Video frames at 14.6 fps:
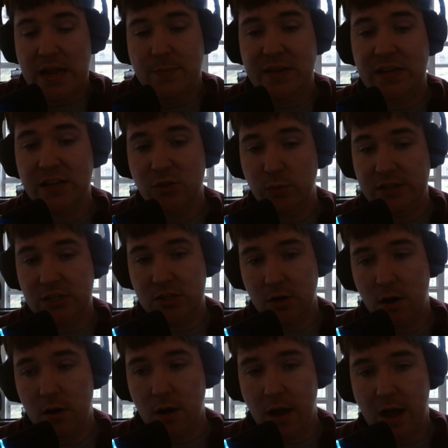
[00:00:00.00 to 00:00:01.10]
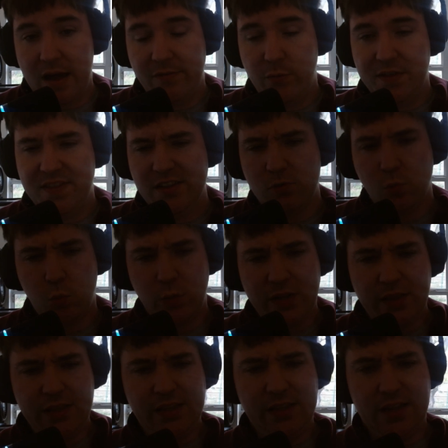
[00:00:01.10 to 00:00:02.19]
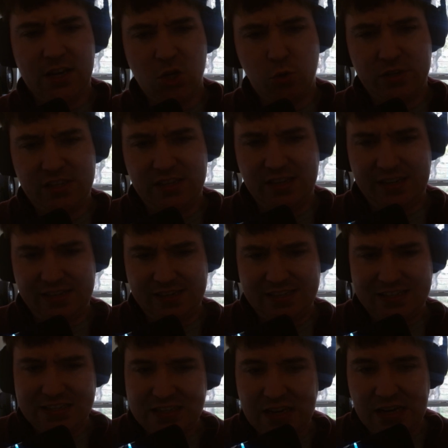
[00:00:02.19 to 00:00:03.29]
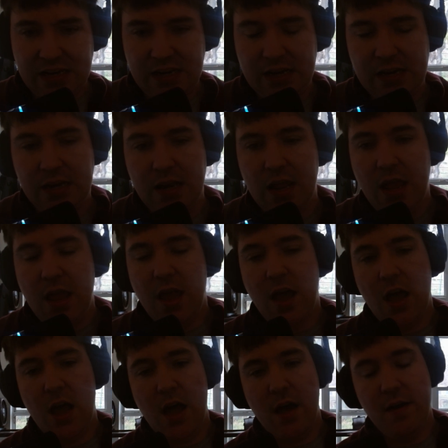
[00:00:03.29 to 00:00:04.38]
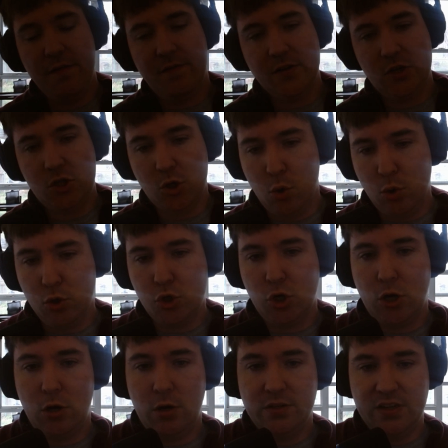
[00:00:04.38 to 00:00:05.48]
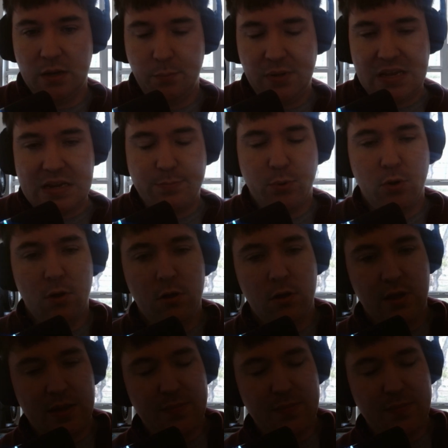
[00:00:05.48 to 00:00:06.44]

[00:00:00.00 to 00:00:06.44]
Because we start off with this really interesting scene of soldiers and people.